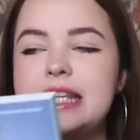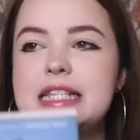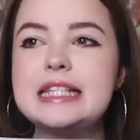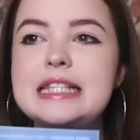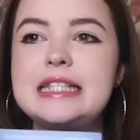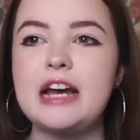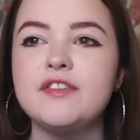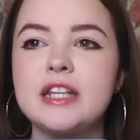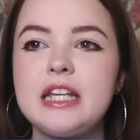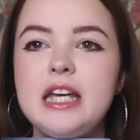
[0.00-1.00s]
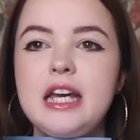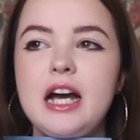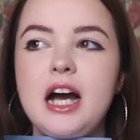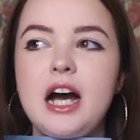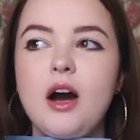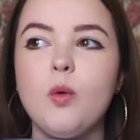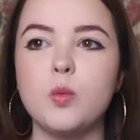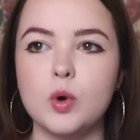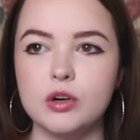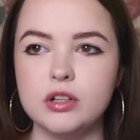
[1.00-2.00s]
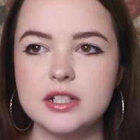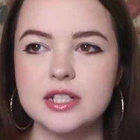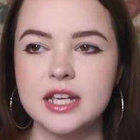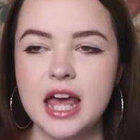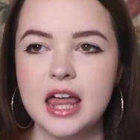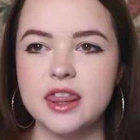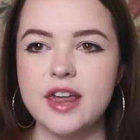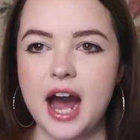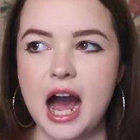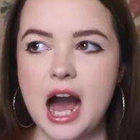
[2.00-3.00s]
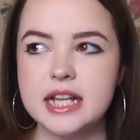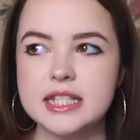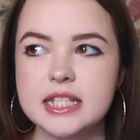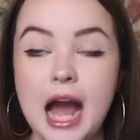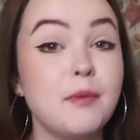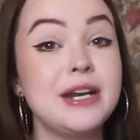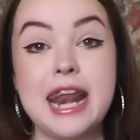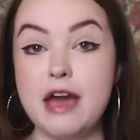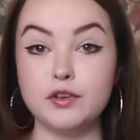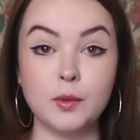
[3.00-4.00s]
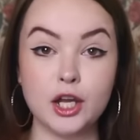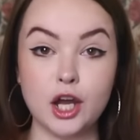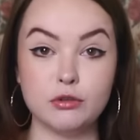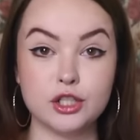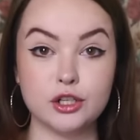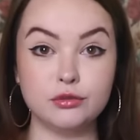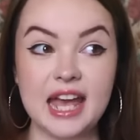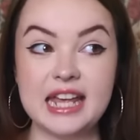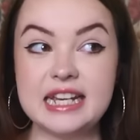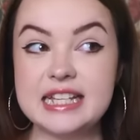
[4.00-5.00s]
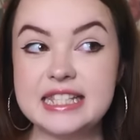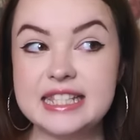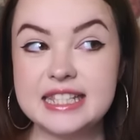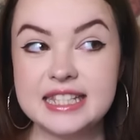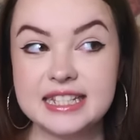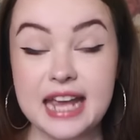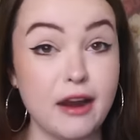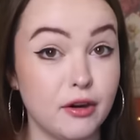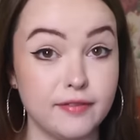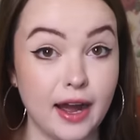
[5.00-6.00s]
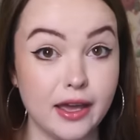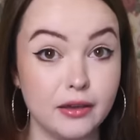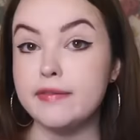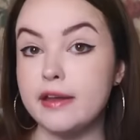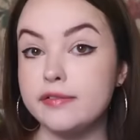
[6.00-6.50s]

This is definitely a world that I would never want to go to. It is terrifying. They